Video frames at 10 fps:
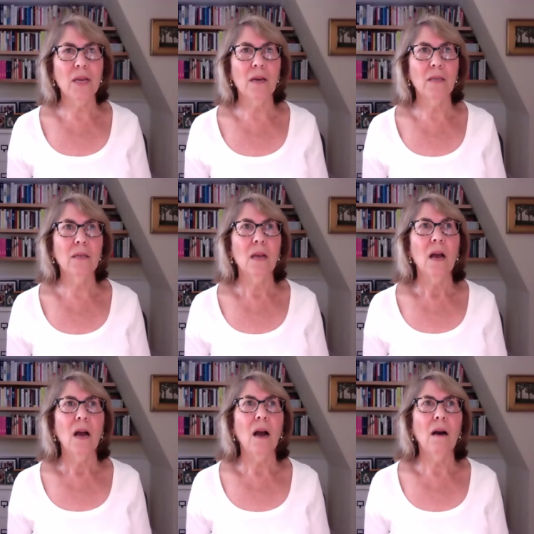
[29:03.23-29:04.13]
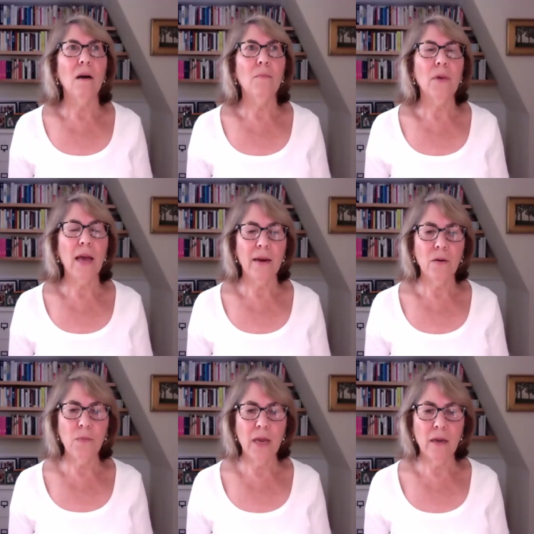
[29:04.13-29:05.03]
because at
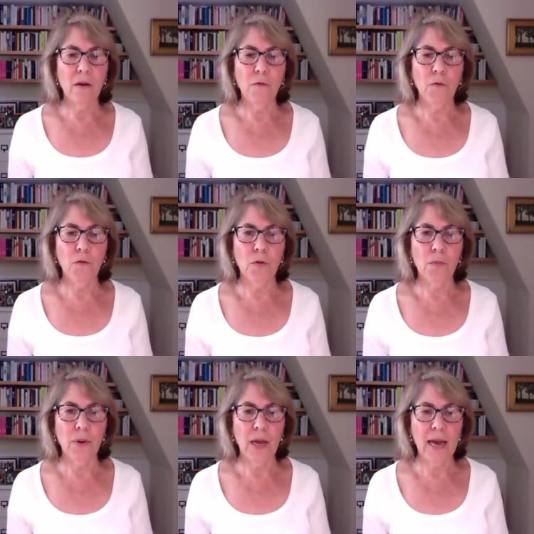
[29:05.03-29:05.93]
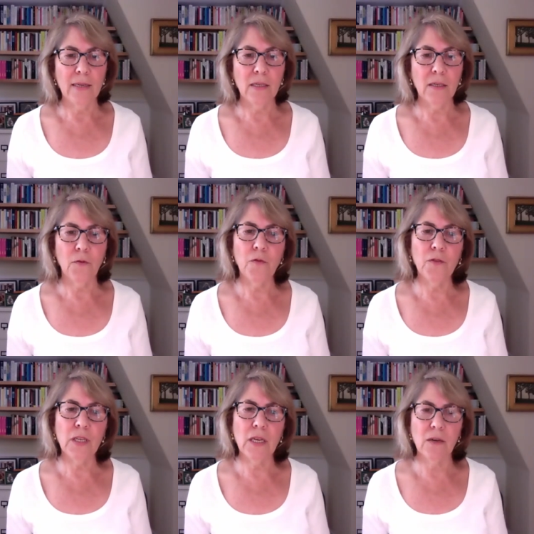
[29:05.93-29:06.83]
Omega for the past
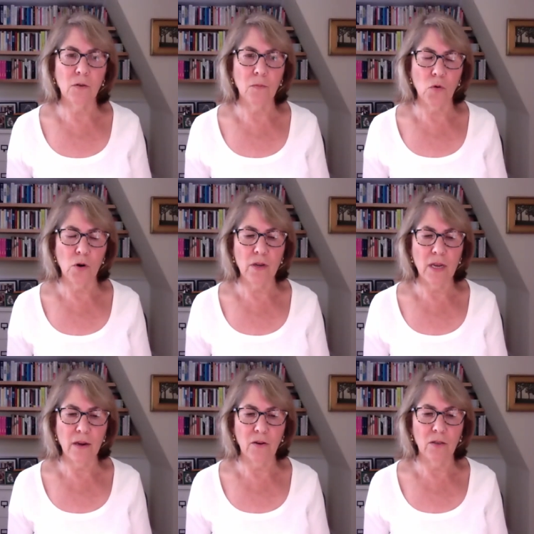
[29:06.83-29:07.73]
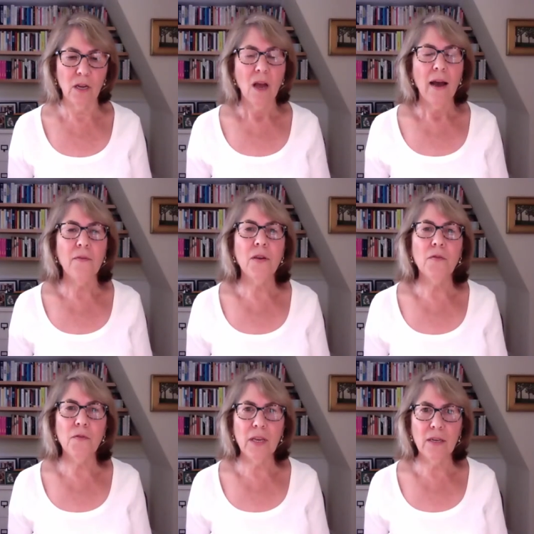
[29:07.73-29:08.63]
15 or more years, I've
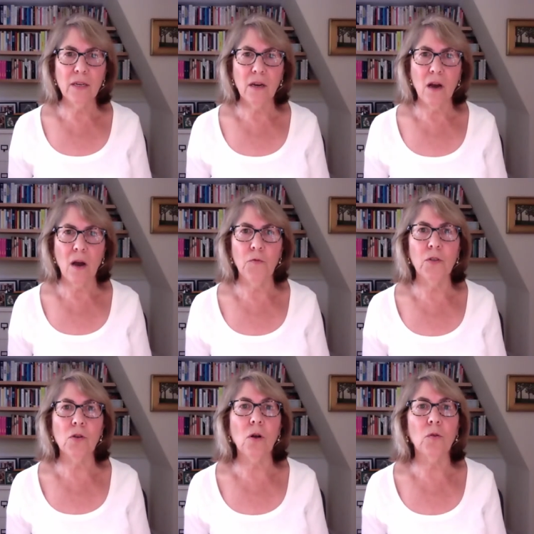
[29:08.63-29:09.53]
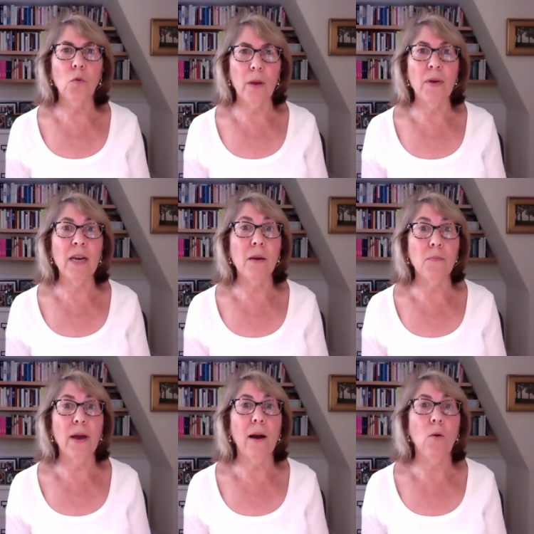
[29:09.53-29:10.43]
convened a conference called Women
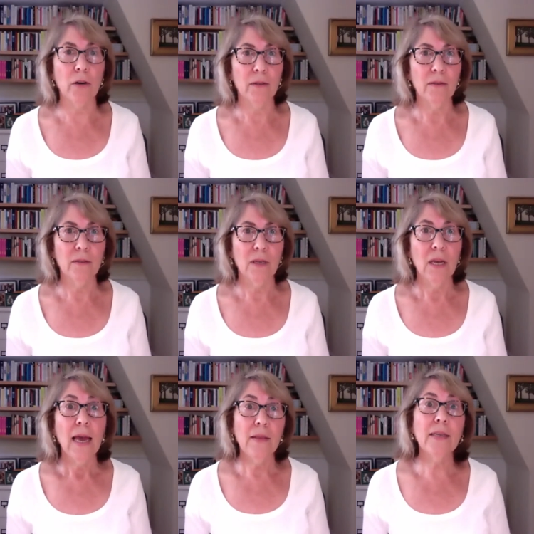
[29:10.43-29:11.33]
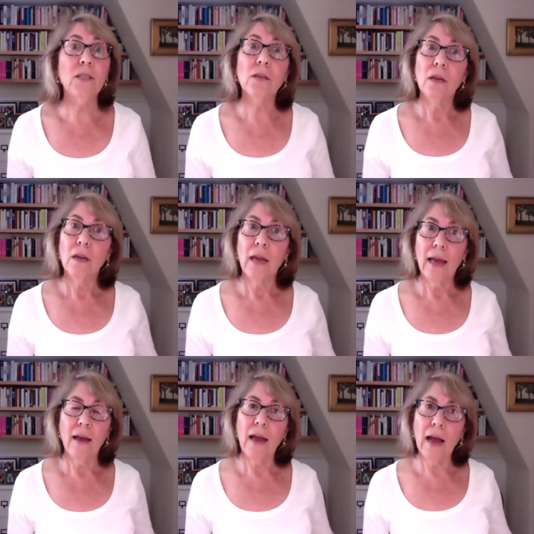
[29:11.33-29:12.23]
in Power. And that's
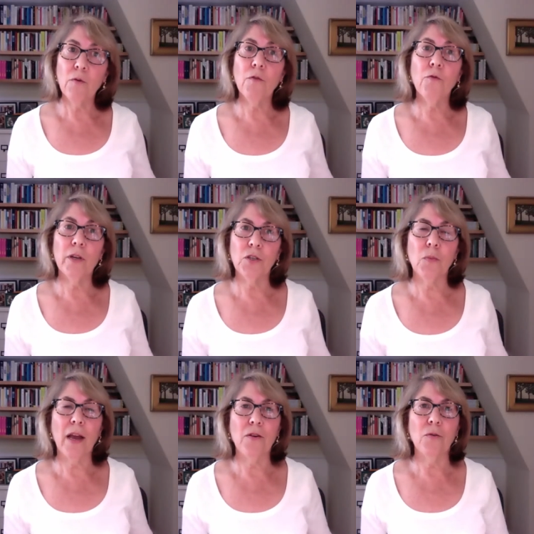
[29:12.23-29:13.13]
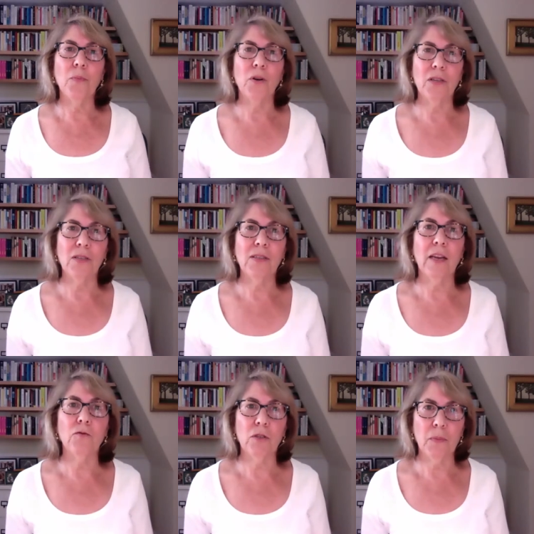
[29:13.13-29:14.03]
out of which my new book,
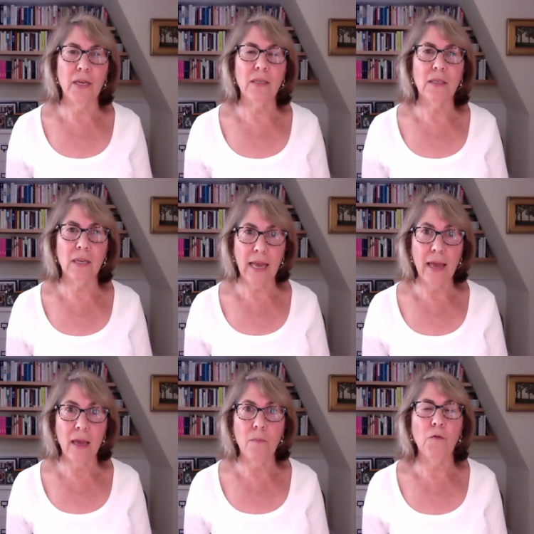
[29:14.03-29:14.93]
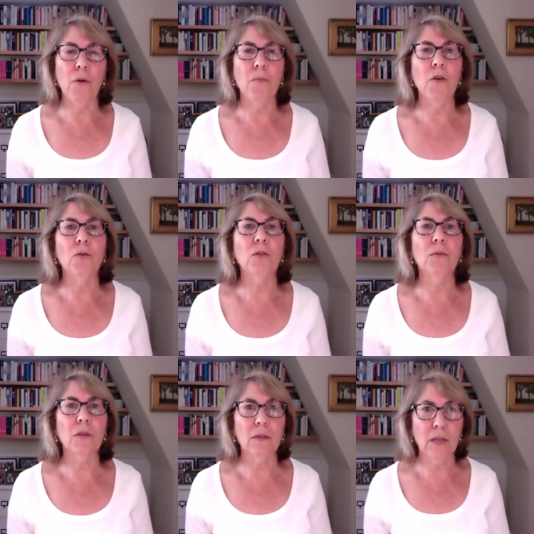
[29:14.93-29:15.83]
Cassandra Speaks, came from
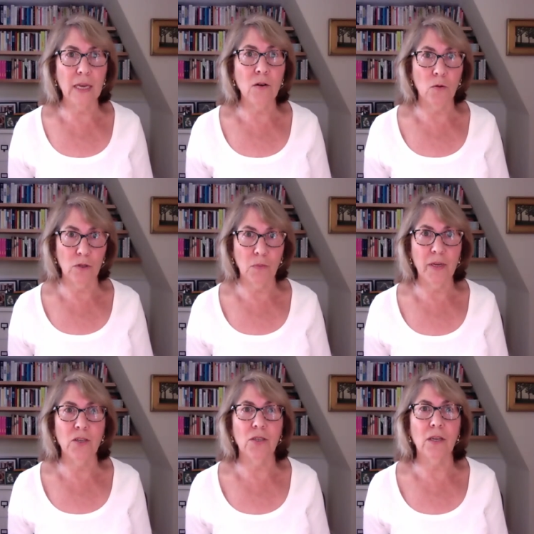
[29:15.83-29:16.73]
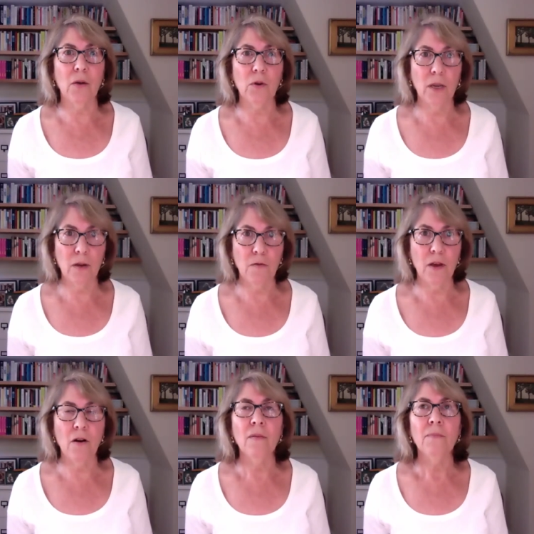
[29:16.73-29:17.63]
those keynote speeches I would give
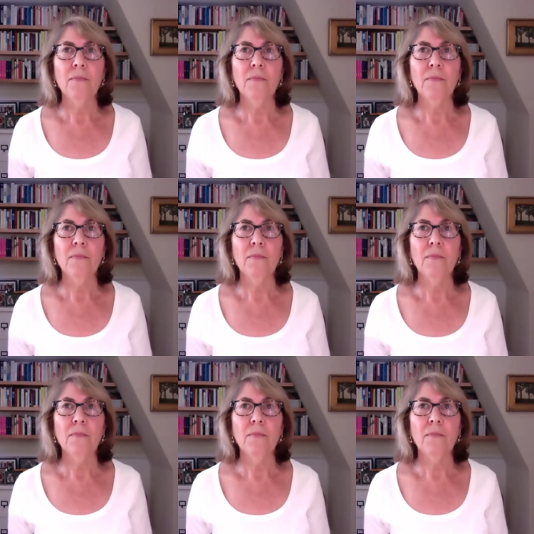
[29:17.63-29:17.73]
there.